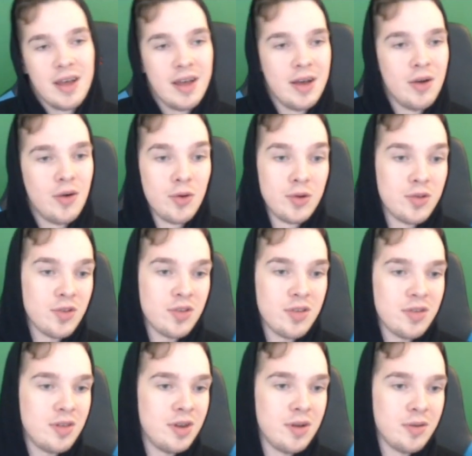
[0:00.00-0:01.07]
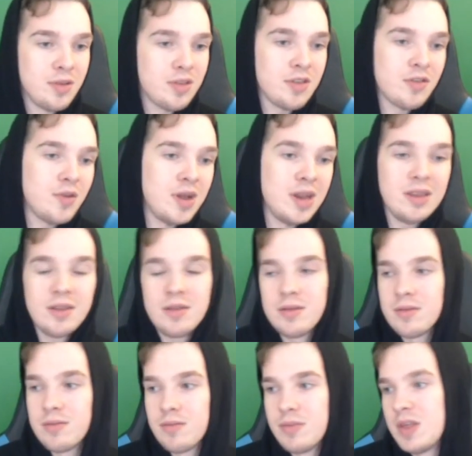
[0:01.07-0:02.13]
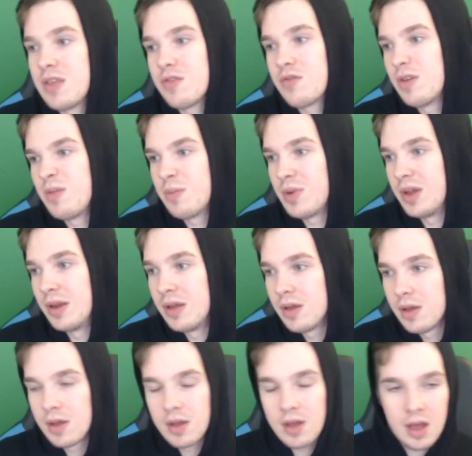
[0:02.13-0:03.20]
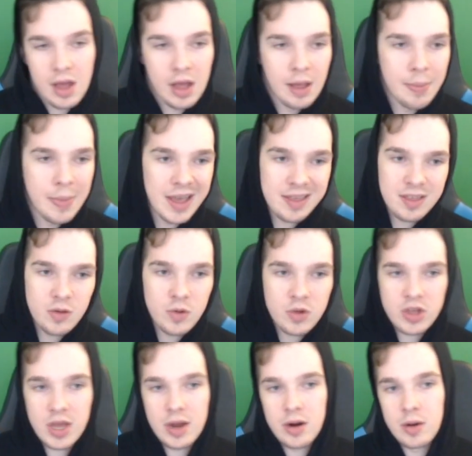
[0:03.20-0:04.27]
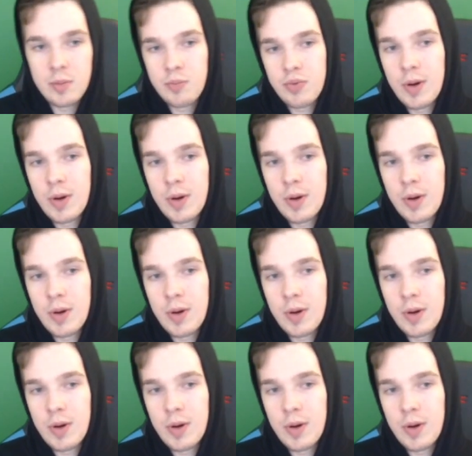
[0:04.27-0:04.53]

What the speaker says: Or just, you know, straight Beast Druid. But I see Witching Hour